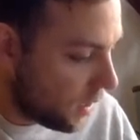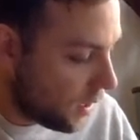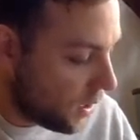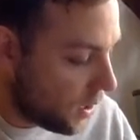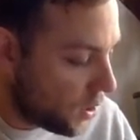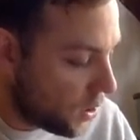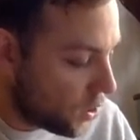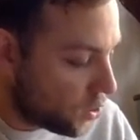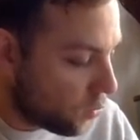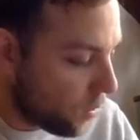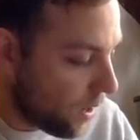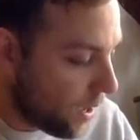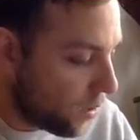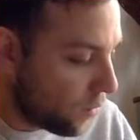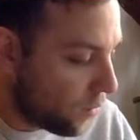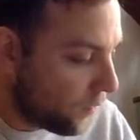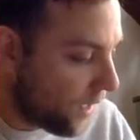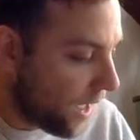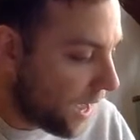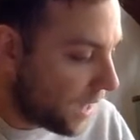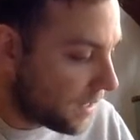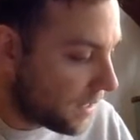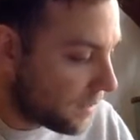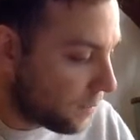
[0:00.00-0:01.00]

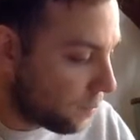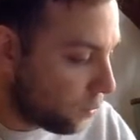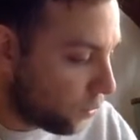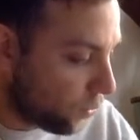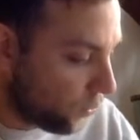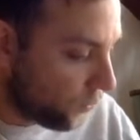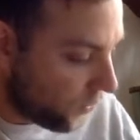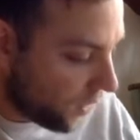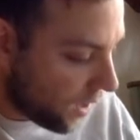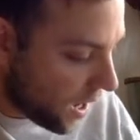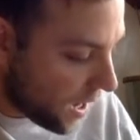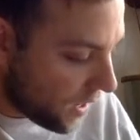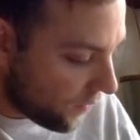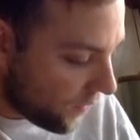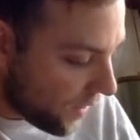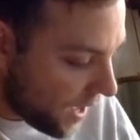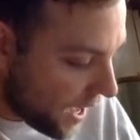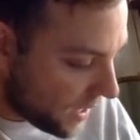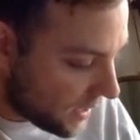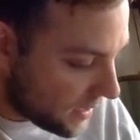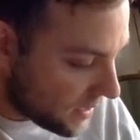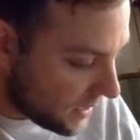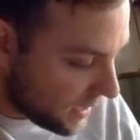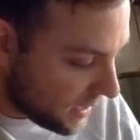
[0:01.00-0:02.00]
12x plus
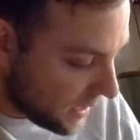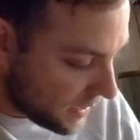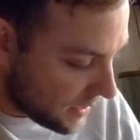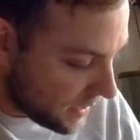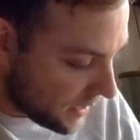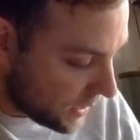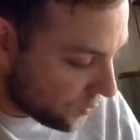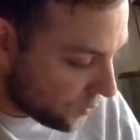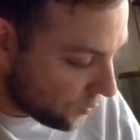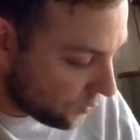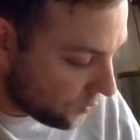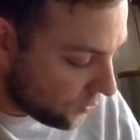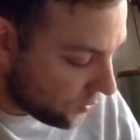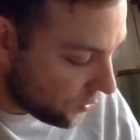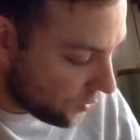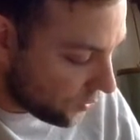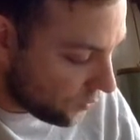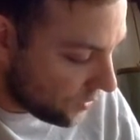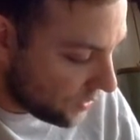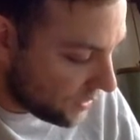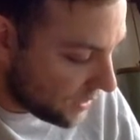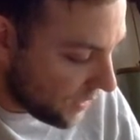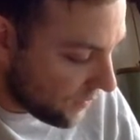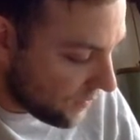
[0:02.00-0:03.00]
5x is equal to
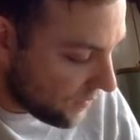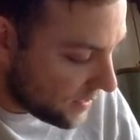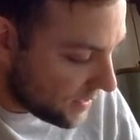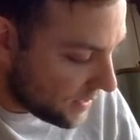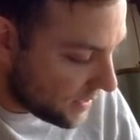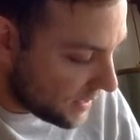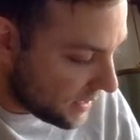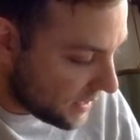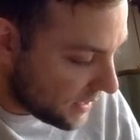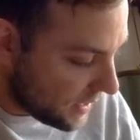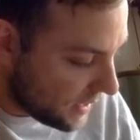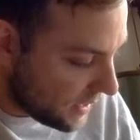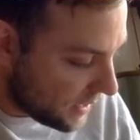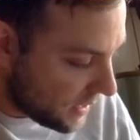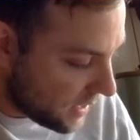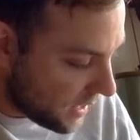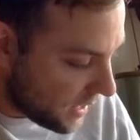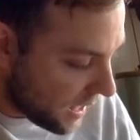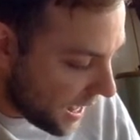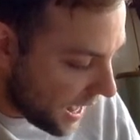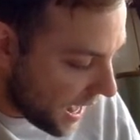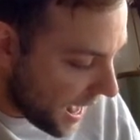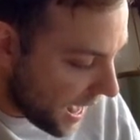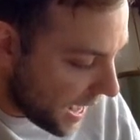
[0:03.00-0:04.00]

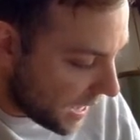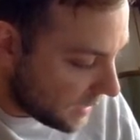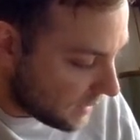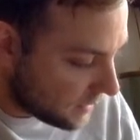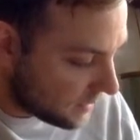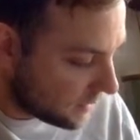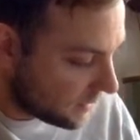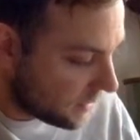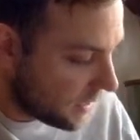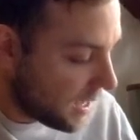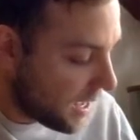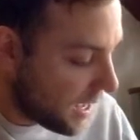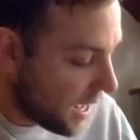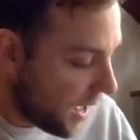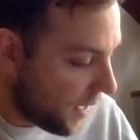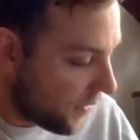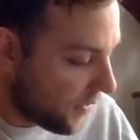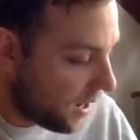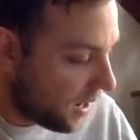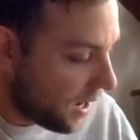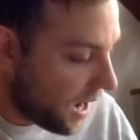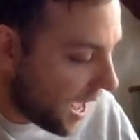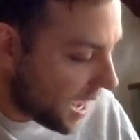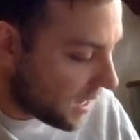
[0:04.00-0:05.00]
17x. And
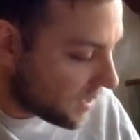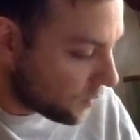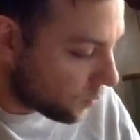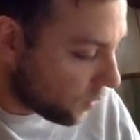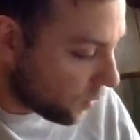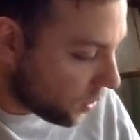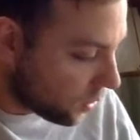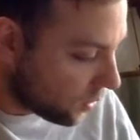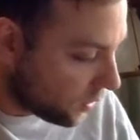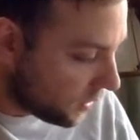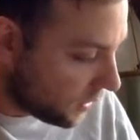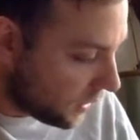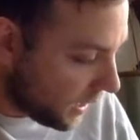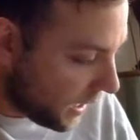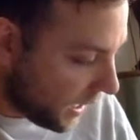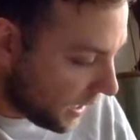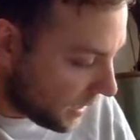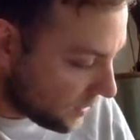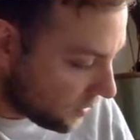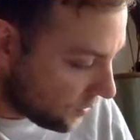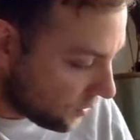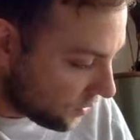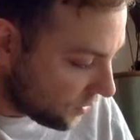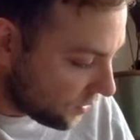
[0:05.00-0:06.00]
the last one
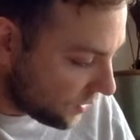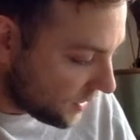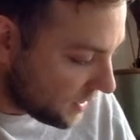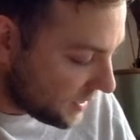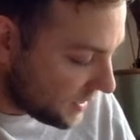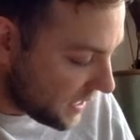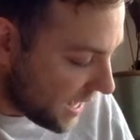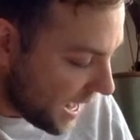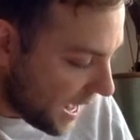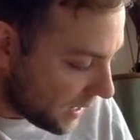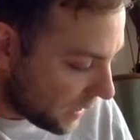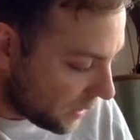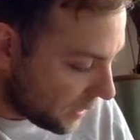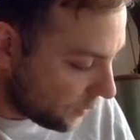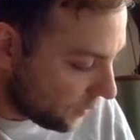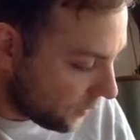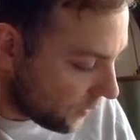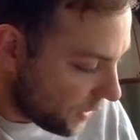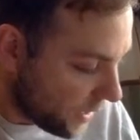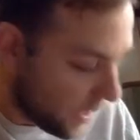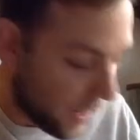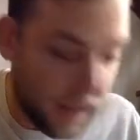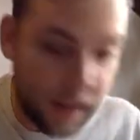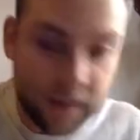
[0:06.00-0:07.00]
is just the 10 over
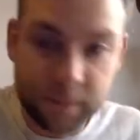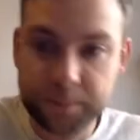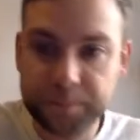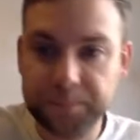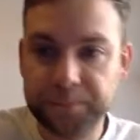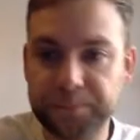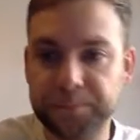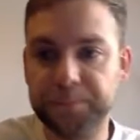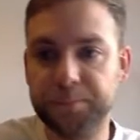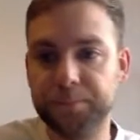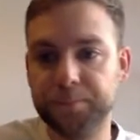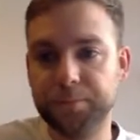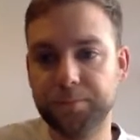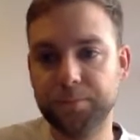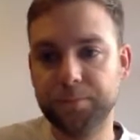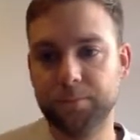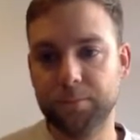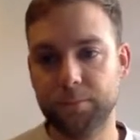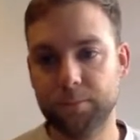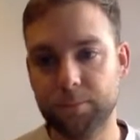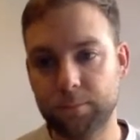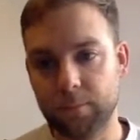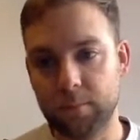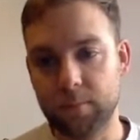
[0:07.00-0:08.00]
there.
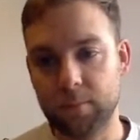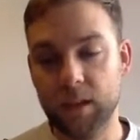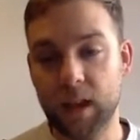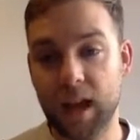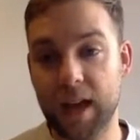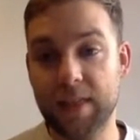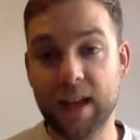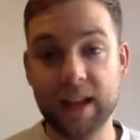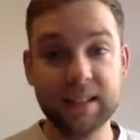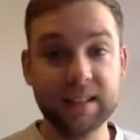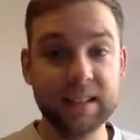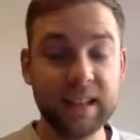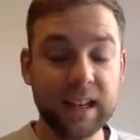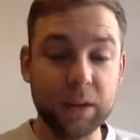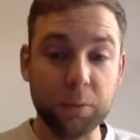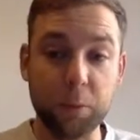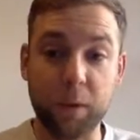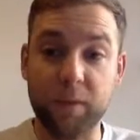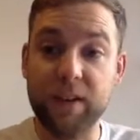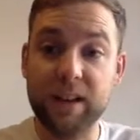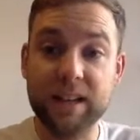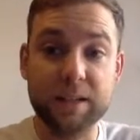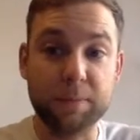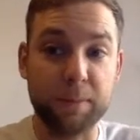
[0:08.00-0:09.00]
And that's it.
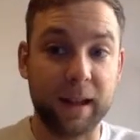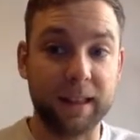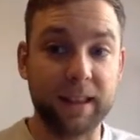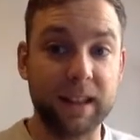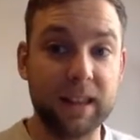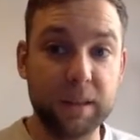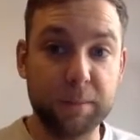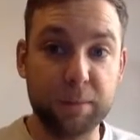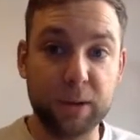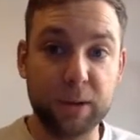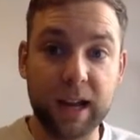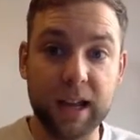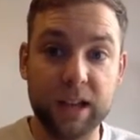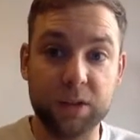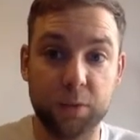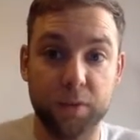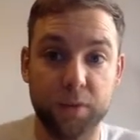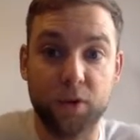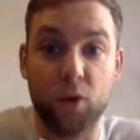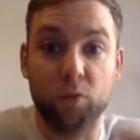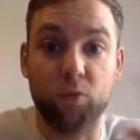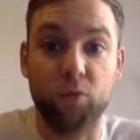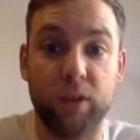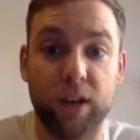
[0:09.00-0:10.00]
We've expanded the brackets. We've
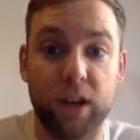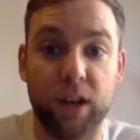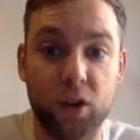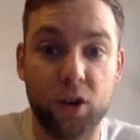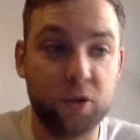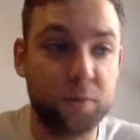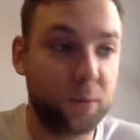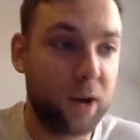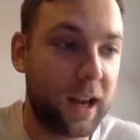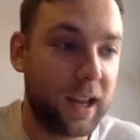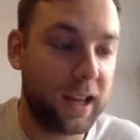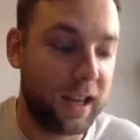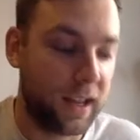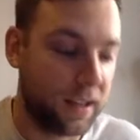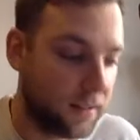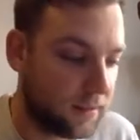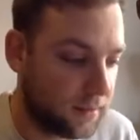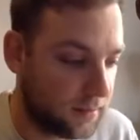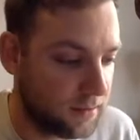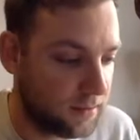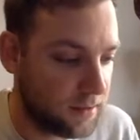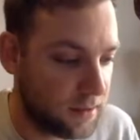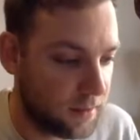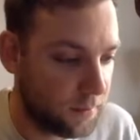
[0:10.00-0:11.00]
got rid of those
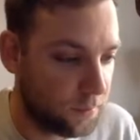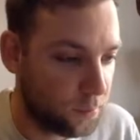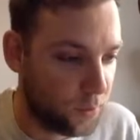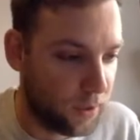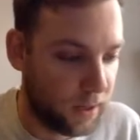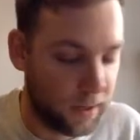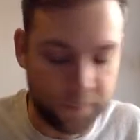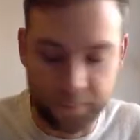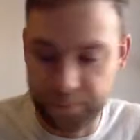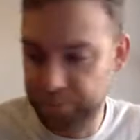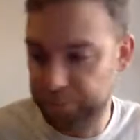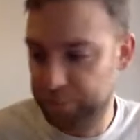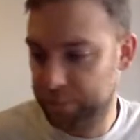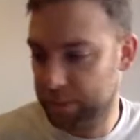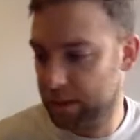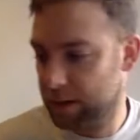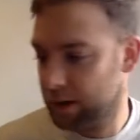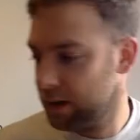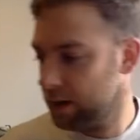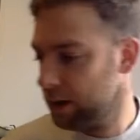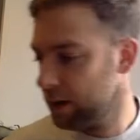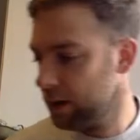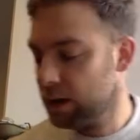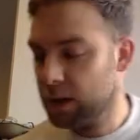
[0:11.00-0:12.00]
brackets. Brilliant.
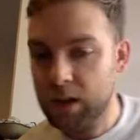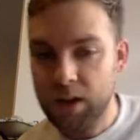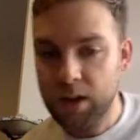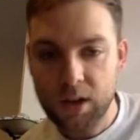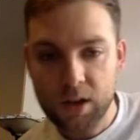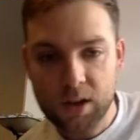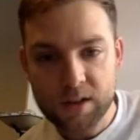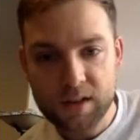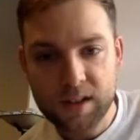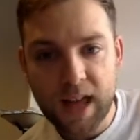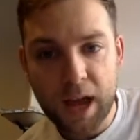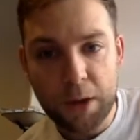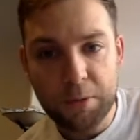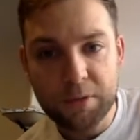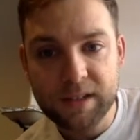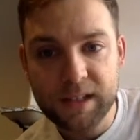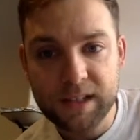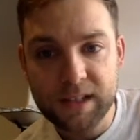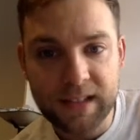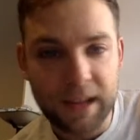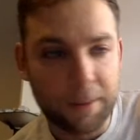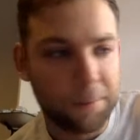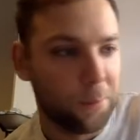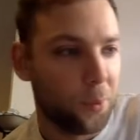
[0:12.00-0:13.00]
So that was
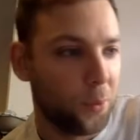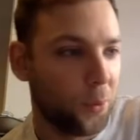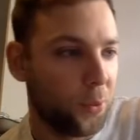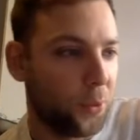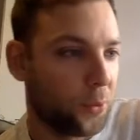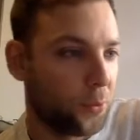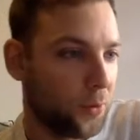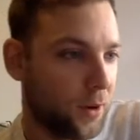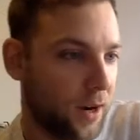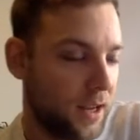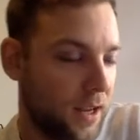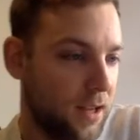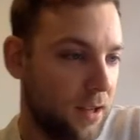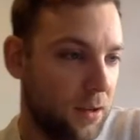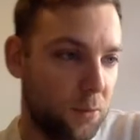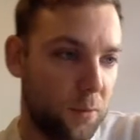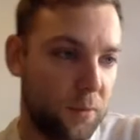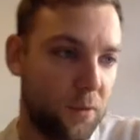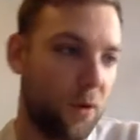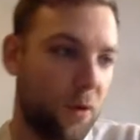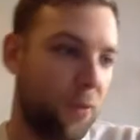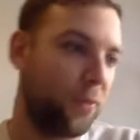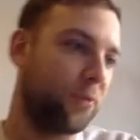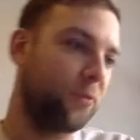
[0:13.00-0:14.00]
example 3.
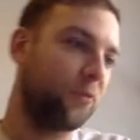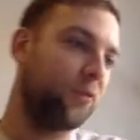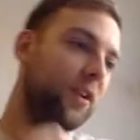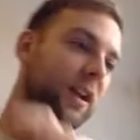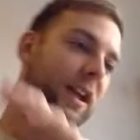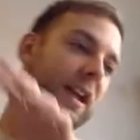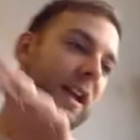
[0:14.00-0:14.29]
We've got 3